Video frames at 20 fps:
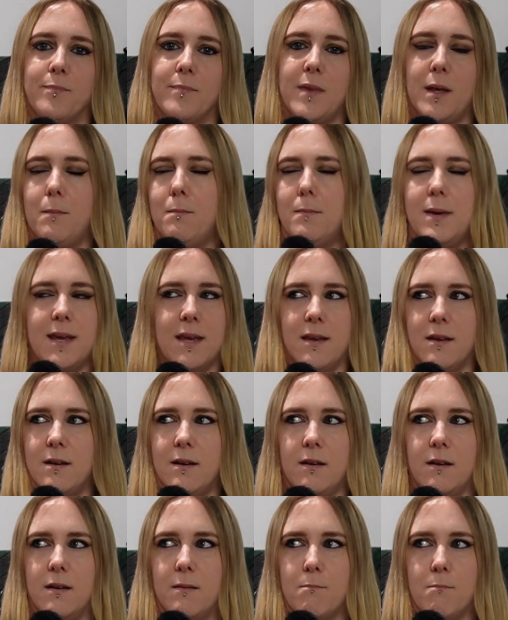and making
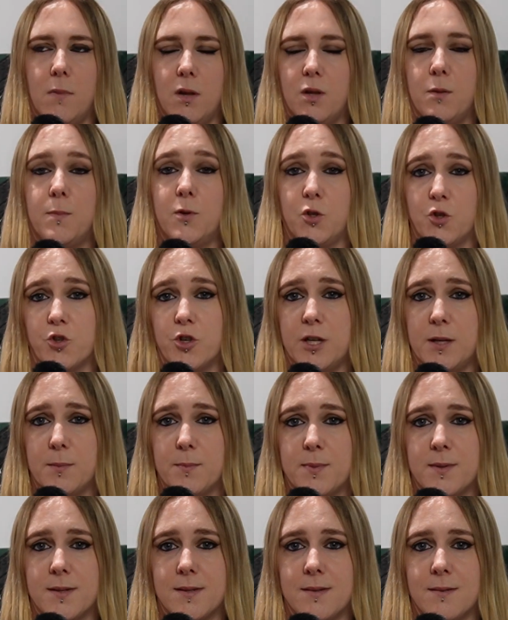like multiple
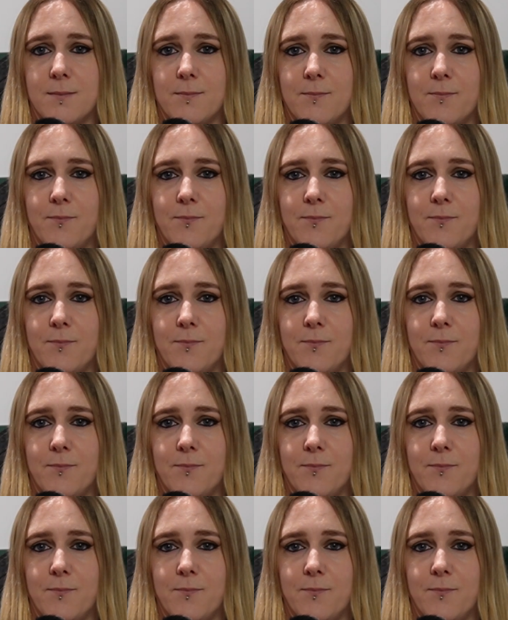trips.